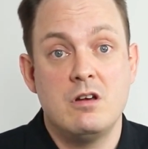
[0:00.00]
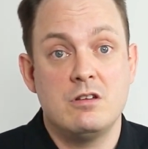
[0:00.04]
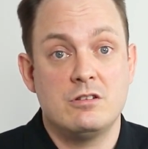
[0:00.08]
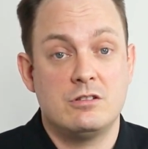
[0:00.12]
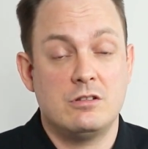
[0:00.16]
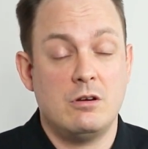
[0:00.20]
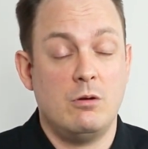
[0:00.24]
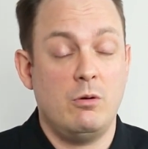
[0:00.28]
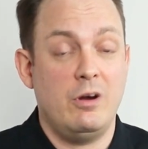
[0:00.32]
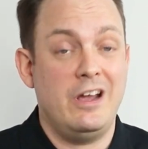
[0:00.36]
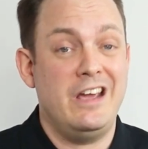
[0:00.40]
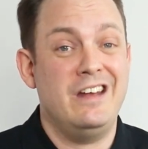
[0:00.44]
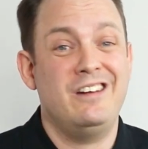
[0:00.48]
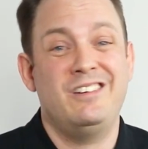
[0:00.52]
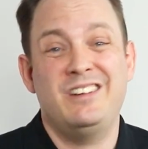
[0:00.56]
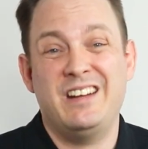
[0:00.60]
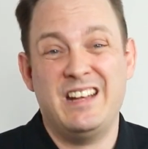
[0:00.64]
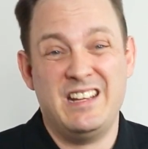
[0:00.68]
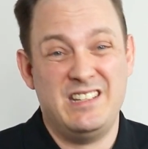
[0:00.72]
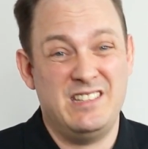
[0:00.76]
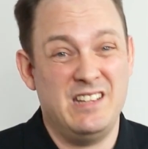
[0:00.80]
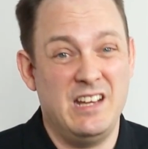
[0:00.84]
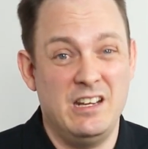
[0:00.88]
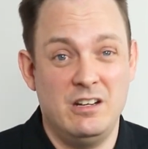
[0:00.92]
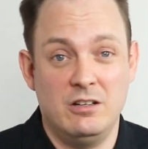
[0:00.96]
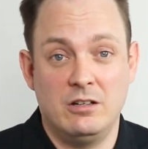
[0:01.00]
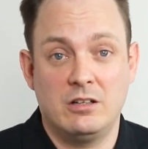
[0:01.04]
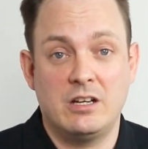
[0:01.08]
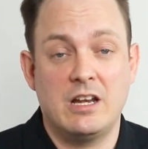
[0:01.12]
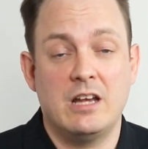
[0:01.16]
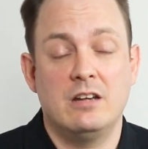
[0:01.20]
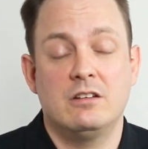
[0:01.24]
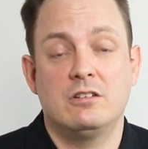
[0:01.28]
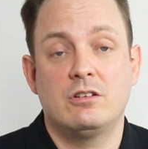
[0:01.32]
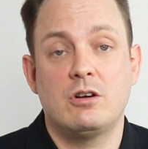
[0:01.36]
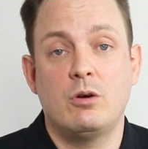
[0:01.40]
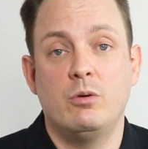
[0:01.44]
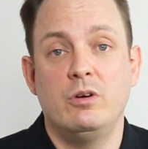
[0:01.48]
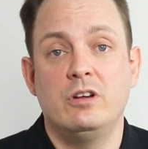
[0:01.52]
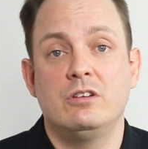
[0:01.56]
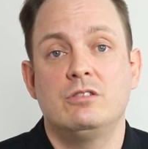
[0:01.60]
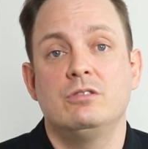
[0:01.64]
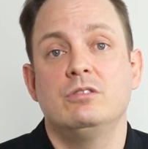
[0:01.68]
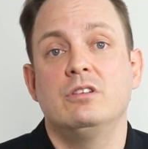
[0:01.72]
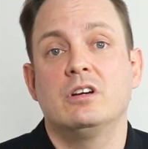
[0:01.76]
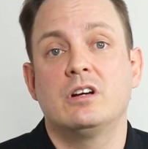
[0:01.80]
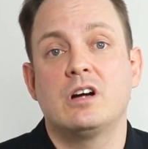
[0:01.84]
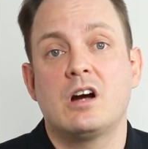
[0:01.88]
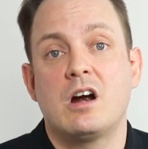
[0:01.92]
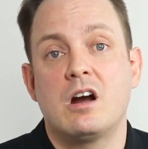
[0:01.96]
So internet data can go
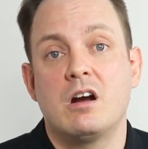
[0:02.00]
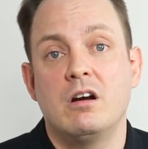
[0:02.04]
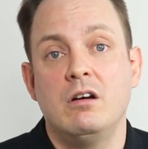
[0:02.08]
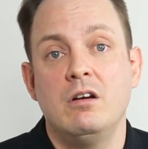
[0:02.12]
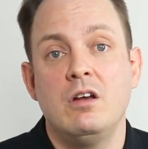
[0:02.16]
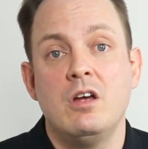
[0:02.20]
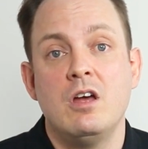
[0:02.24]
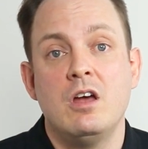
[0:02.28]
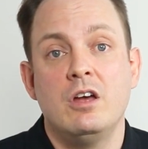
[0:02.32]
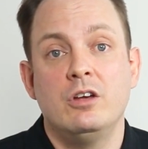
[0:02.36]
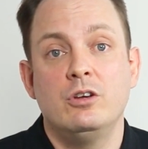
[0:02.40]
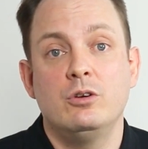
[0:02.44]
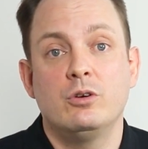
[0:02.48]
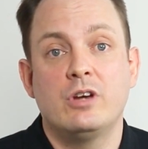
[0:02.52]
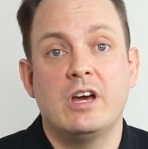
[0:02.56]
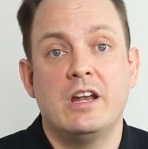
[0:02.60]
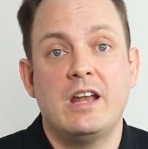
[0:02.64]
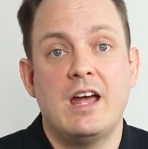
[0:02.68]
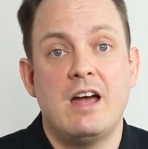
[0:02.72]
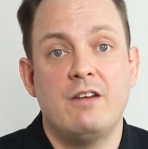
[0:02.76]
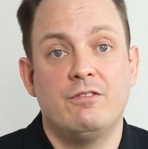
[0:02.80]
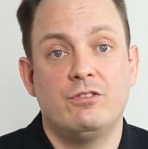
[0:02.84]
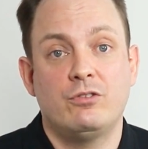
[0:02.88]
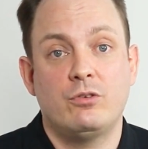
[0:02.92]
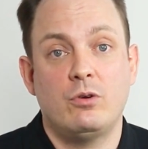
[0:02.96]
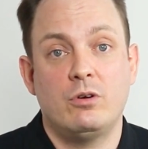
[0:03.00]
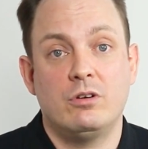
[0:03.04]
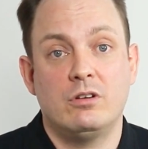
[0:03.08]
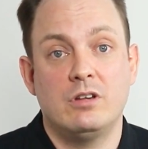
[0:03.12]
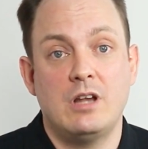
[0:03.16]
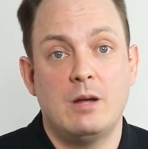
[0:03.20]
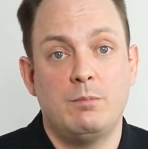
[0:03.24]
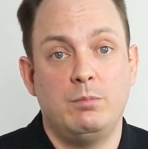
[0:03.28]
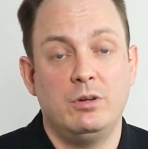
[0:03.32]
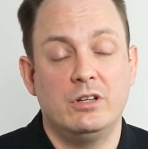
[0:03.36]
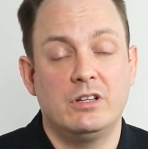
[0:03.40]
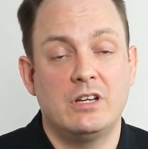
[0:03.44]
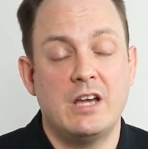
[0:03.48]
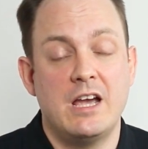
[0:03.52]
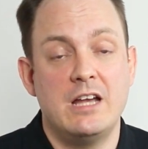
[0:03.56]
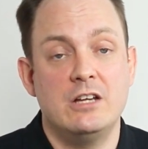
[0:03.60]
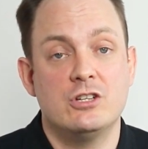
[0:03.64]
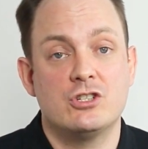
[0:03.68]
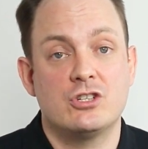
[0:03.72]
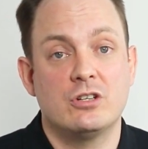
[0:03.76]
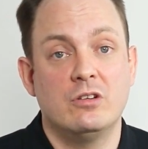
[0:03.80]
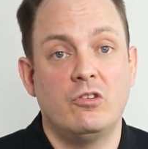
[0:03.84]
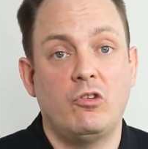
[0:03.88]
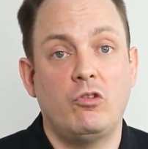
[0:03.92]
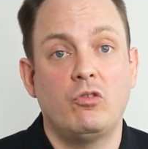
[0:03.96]
into the car. You can have certain
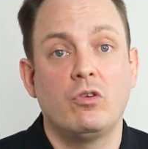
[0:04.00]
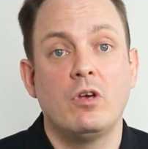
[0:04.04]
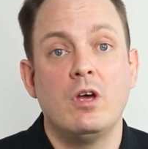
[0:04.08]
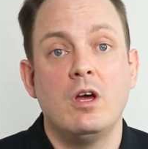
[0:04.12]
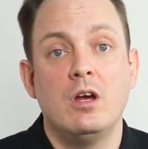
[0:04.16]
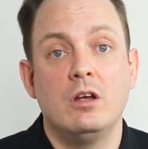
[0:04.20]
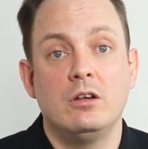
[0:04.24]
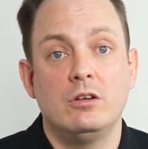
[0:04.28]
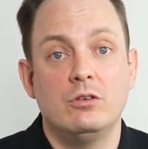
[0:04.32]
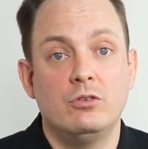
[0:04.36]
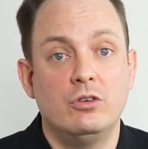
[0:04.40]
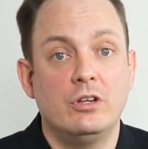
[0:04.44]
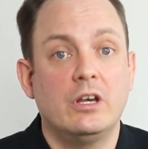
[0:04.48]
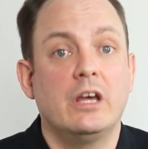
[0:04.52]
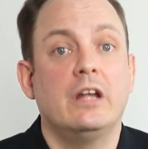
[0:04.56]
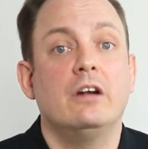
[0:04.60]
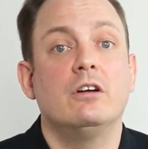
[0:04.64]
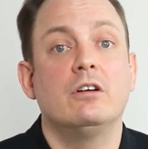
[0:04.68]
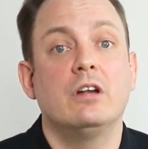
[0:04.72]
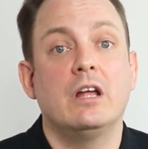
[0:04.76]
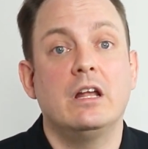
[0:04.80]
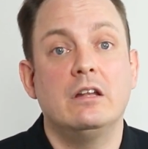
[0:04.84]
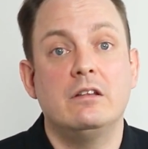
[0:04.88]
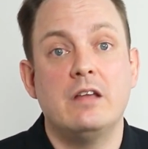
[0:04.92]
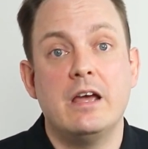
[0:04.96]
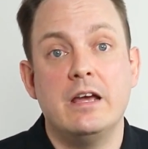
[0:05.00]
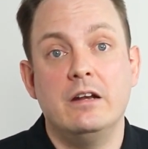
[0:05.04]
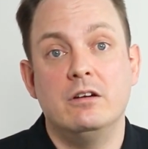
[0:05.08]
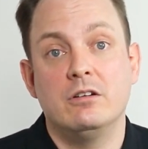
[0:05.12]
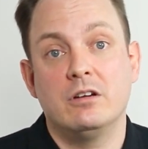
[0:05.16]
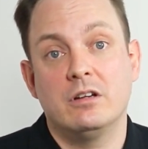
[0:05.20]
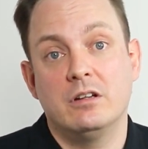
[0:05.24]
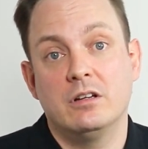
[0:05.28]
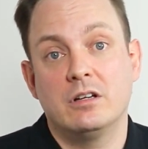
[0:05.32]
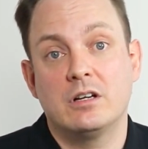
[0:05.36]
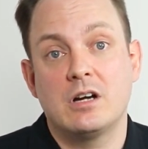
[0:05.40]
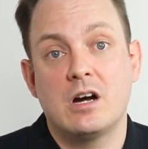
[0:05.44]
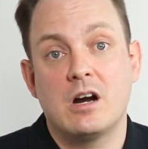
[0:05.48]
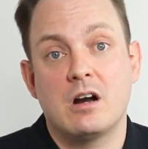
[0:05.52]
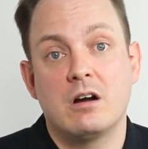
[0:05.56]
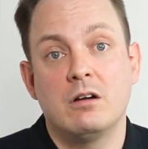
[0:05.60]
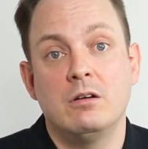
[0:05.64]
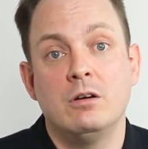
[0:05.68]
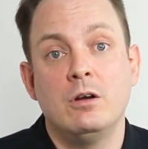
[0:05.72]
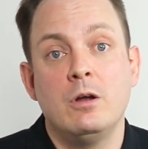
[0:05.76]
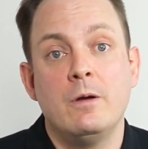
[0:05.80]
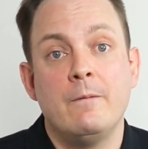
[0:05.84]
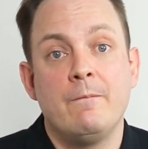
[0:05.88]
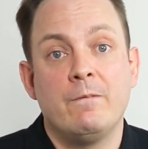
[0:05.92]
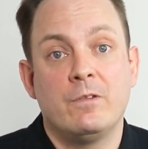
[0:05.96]
applications using internet data in the
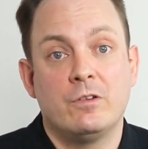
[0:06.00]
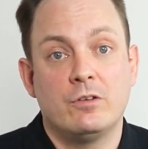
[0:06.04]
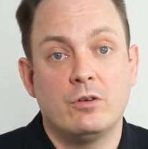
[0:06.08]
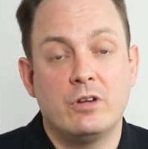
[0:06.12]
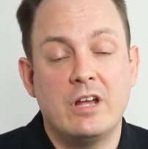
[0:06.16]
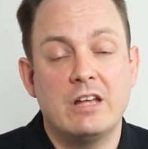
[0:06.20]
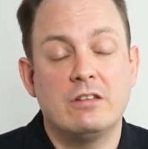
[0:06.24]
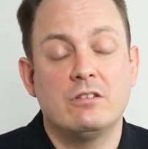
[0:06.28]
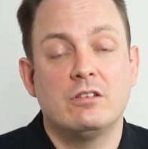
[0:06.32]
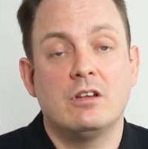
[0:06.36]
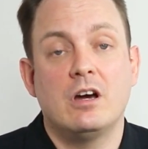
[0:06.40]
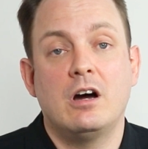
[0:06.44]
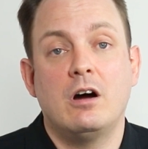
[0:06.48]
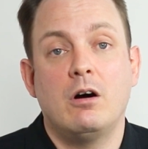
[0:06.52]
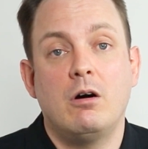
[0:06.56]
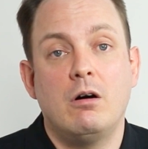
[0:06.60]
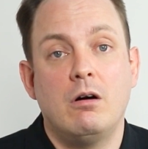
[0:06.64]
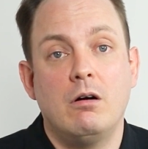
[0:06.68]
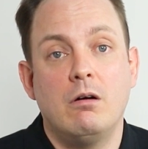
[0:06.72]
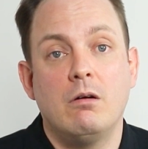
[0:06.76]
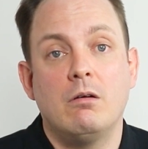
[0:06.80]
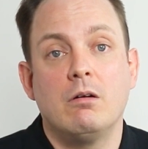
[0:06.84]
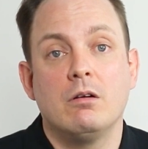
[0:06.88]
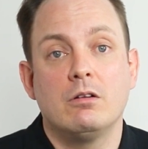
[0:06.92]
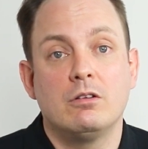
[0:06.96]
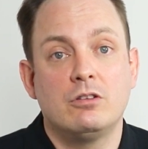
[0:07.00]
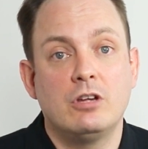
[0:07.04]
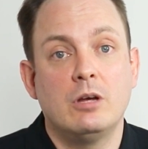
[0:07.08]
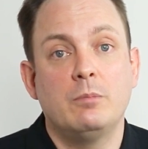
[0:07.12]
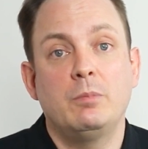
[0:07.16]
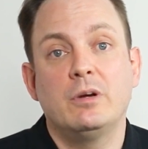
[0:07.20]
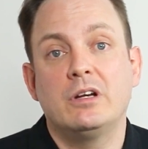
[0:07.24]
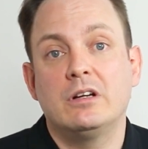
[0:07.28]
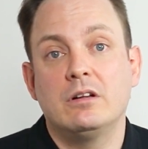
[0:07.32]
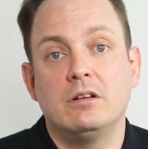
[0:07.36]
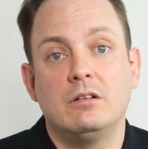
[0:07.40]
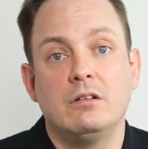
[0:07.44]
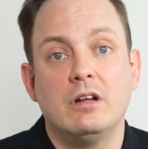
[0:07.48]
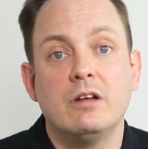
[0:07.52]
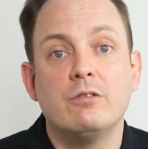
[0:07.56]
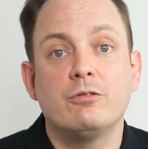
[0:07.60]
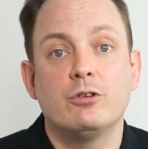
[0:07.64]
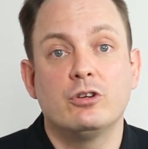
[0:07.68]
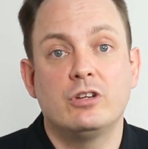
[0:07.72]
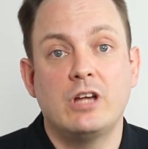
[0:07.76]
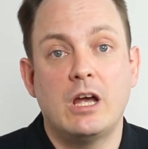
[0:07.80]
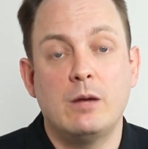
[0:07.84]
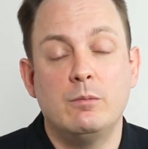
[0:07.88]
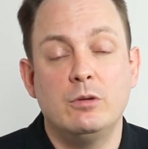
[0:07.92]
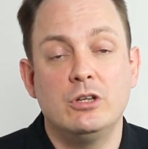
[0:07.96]
car so that's our typical
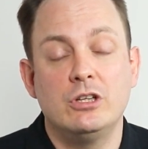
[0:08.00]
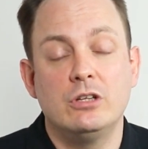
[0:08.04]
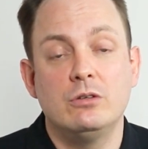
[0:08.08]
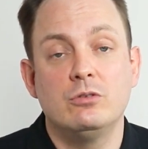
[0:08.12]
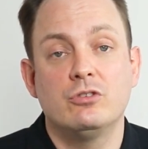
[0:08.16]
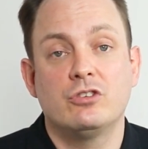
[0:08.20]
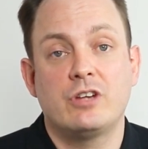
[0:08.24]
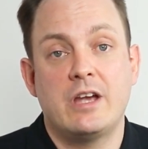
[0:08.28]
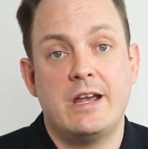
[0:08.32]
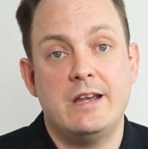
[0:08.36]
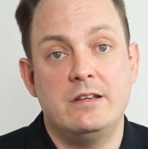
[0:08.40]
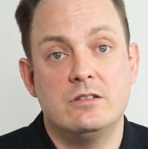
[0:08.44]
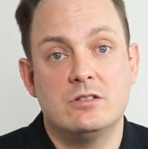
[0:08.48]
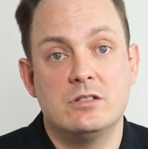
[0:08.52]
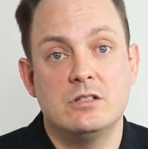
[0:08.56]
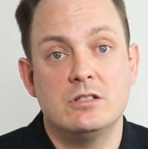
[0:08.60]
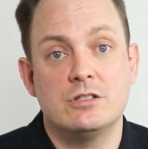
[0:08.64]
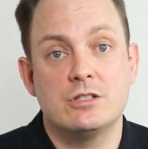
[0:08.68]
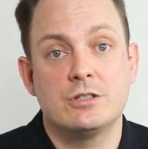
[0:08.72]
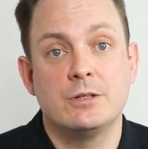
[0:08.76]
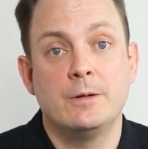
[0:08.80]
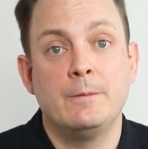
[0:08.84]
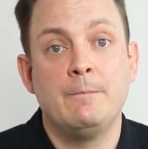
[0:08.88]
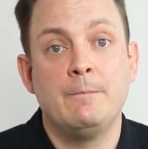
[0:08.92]
infotainment use cases.